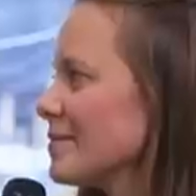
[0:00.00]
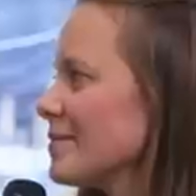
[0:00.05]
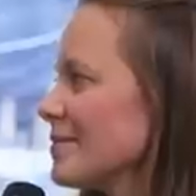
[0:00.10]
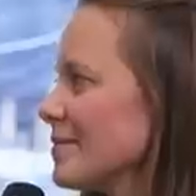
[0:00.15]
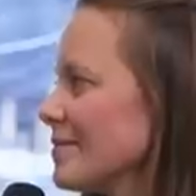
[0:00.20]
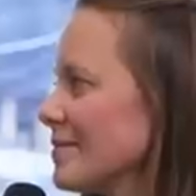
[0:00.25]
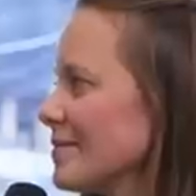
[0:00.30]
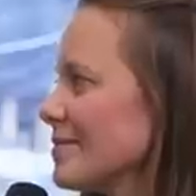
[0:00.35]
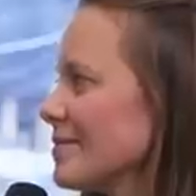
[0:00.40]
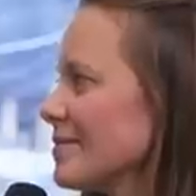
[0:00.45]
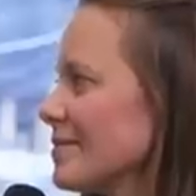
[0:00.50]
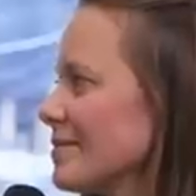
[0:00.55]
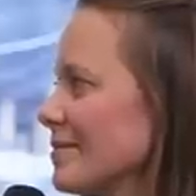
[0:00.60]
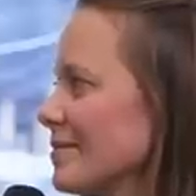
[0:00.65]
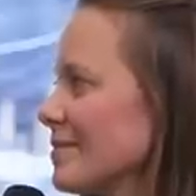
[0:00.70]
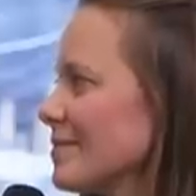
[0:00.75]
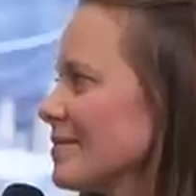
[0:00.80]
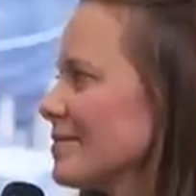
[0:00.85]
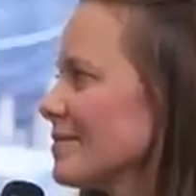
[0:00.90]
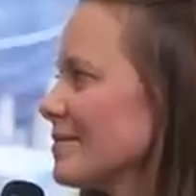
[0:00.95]

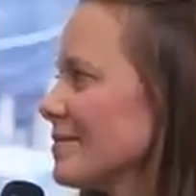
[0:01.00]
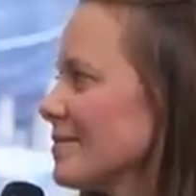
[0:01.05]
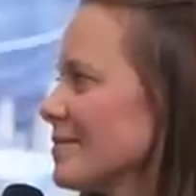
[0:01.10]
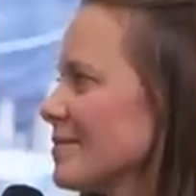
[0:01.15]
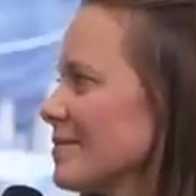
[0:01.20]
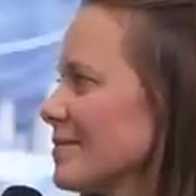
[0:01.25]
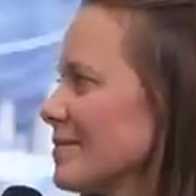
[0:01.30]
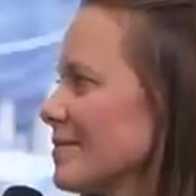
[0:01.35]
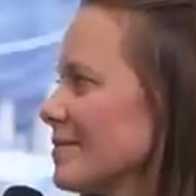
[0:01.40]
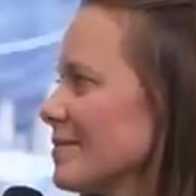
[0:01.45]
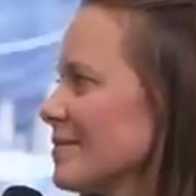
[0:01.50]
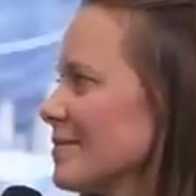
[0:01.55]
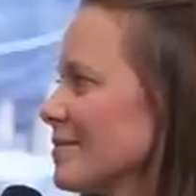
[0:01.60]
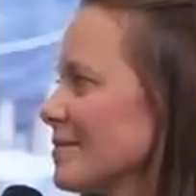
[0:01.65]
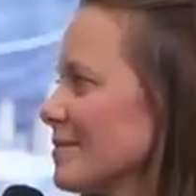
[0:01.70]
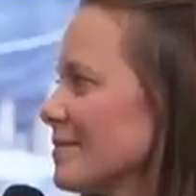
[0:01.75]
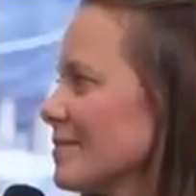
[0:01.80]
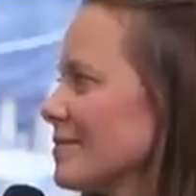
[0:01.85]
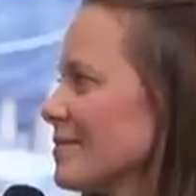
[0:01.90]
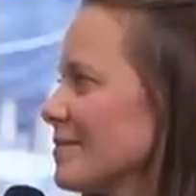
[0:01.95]

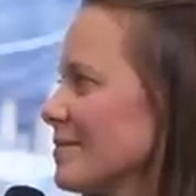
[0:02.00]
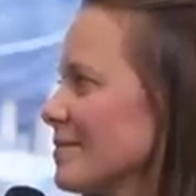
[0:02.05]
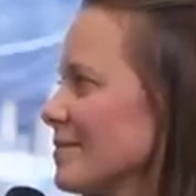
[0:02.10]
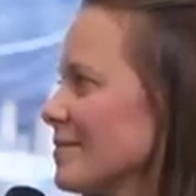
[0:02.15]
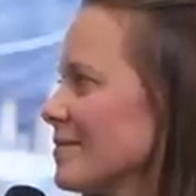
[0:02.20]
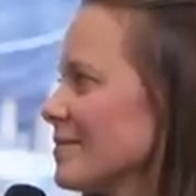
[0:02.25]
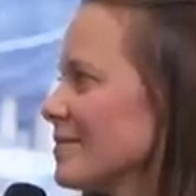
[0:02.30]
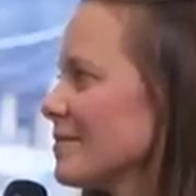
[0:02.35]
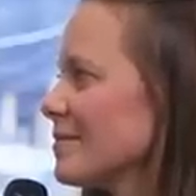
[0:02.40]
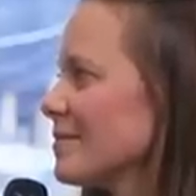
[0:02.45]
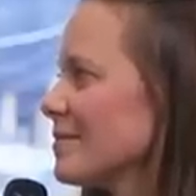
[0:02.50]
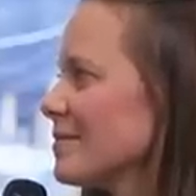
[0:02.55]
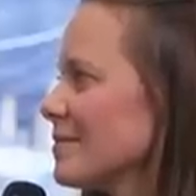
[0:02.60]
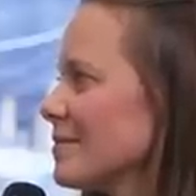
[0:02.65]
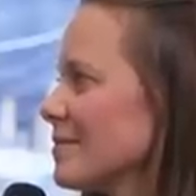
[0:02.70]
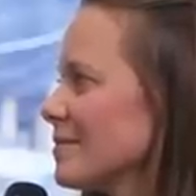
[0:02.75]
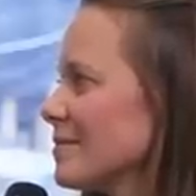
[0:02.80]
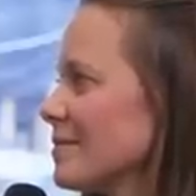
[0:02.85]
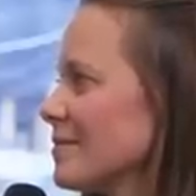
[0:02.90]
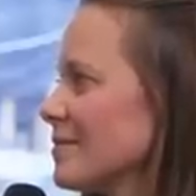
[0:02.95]

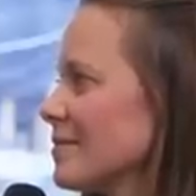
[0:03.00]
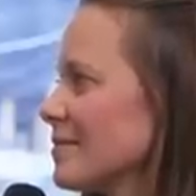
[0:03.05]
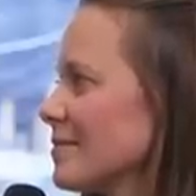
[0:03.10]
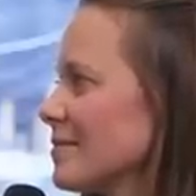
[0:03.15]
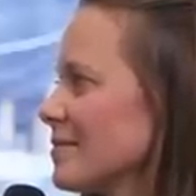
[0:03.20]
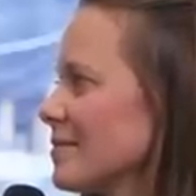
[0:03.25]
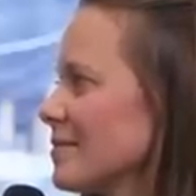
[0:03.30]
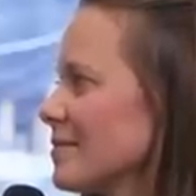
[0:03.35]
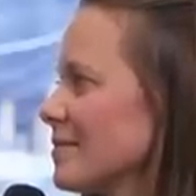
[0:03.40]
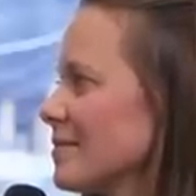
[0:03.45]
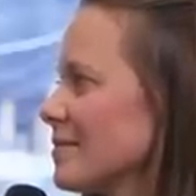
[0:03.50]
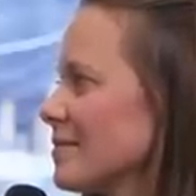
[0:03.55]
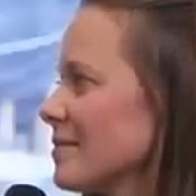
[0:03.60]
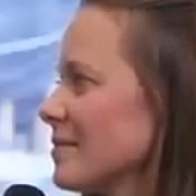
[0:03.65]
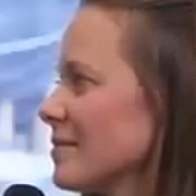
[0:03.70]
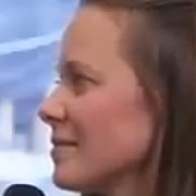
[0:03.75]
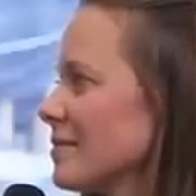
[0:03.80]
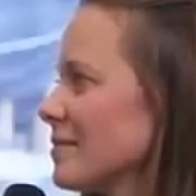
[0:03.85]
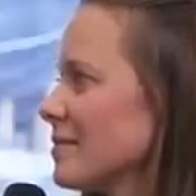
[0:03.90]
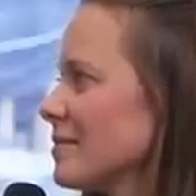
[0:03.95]

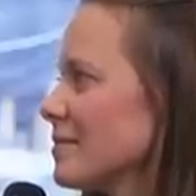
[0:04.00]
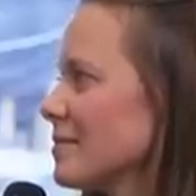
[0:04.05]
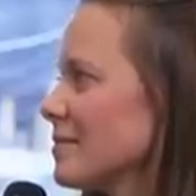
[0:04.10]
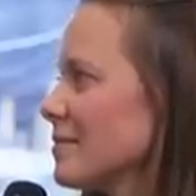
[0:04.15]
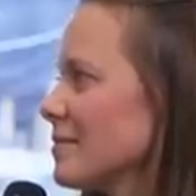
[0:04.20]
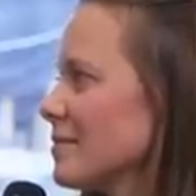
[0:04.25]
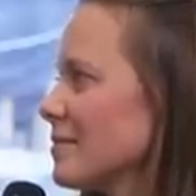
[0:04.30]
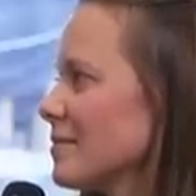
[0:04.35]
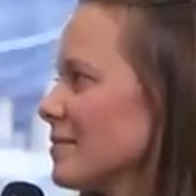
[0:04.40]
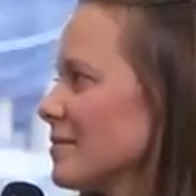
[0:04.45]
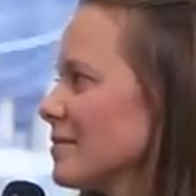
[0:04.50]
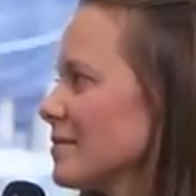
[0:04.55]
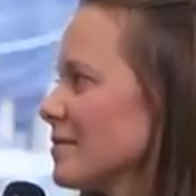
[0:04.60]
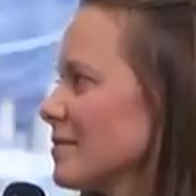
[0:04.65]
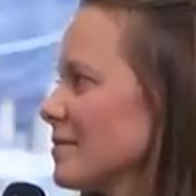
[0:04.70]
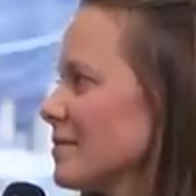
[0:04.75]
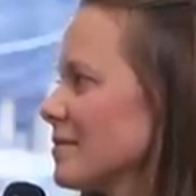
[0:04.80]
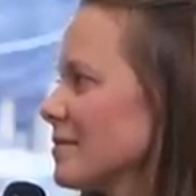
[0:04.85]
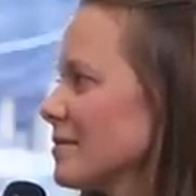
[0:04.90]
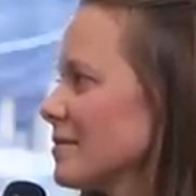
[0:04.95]

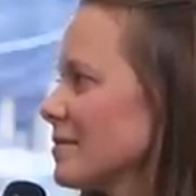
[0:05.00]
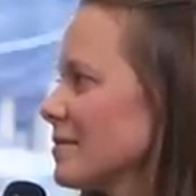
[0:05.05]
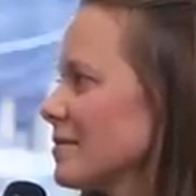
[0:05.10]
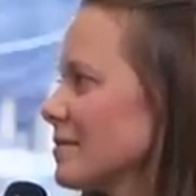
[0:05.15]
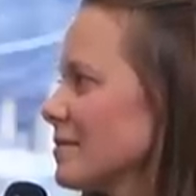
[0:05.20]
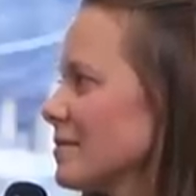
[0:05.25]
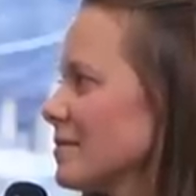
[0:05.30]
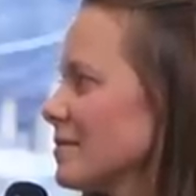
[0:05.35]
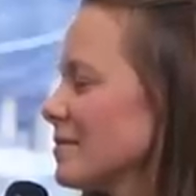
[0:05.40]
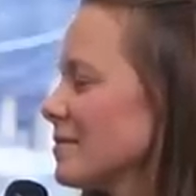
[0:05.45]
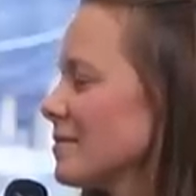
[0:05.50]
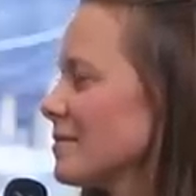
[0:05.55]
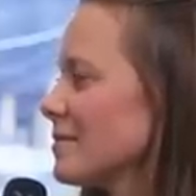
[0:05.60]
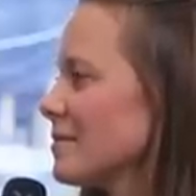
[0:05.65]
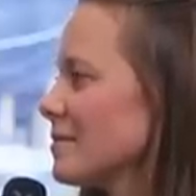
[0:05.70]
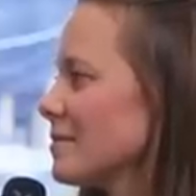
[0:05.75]
(silent)